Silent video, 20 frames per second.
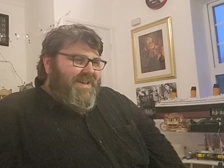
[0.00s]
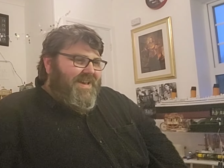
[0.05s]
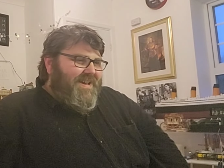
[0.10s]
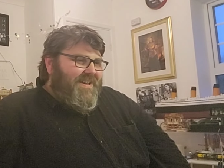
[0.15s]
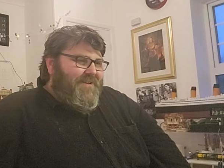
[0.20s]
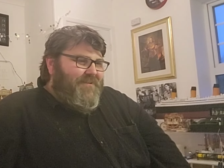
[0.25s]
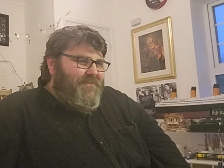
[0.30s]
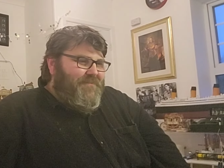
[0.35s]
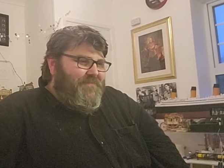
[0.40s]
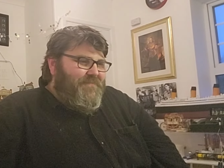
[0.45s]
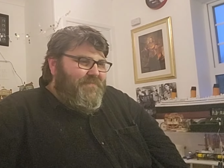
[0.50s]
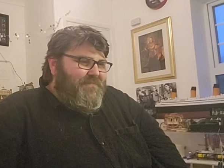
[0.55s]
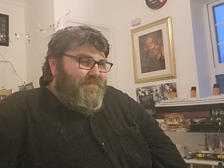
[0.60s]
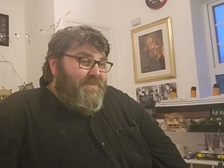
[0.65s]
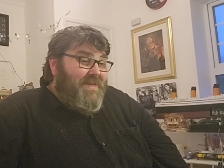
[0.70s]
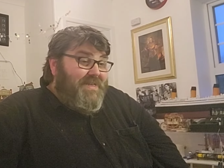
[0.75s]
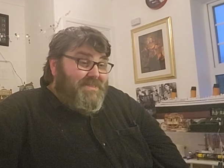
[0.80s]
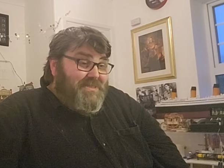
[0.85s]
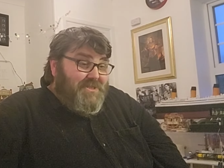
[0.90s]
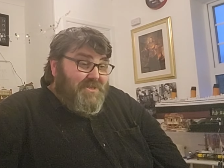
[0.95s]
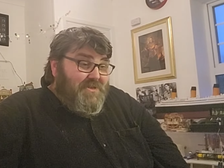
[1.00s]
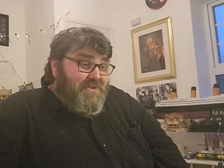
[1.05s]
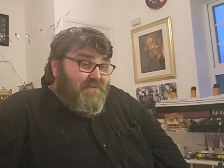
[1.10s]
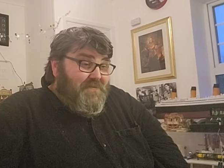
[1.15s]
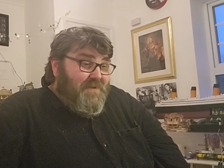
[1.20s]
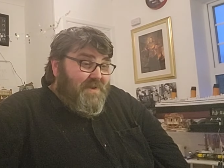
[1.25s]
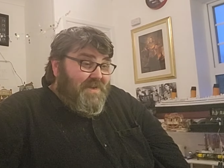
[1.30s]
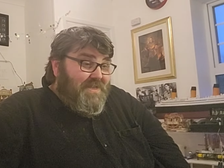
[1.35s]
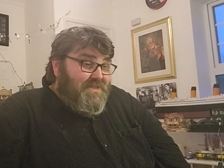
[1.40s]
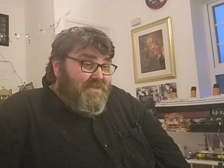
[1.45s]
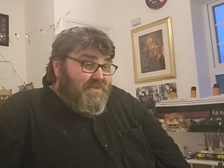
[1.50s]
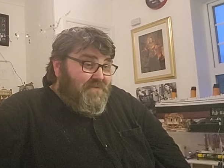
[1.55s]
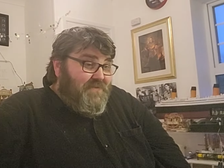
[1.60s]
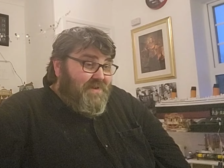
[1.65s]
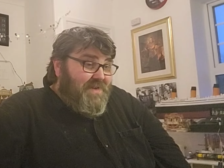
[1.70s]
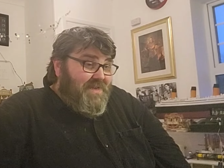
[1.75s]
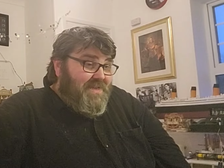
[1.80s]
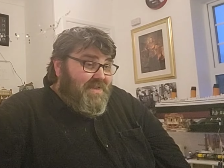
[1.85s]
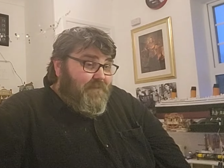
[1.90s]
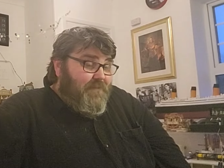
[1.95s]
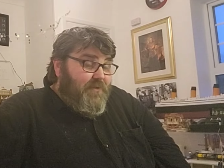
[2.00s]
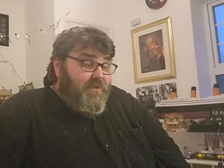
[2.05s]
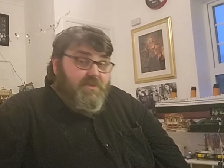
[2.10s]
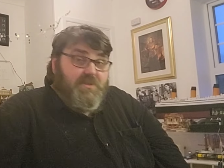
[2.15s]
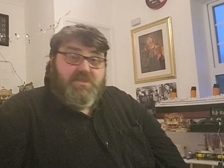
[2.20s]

But it's a good one. It's a really good one.